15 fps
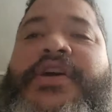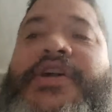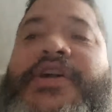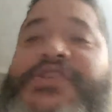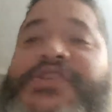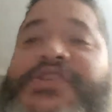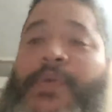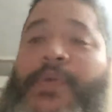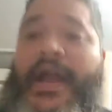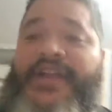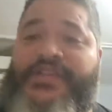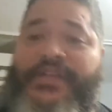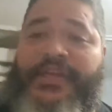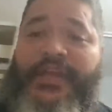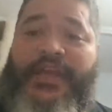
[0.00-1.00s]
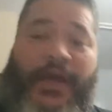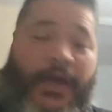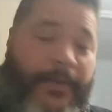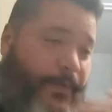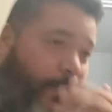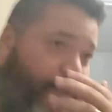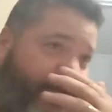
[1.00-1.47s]
to actually
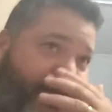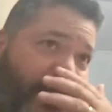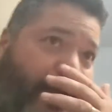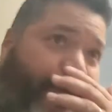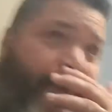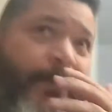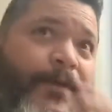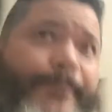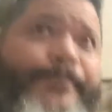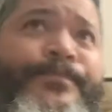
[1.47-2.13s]
upload something.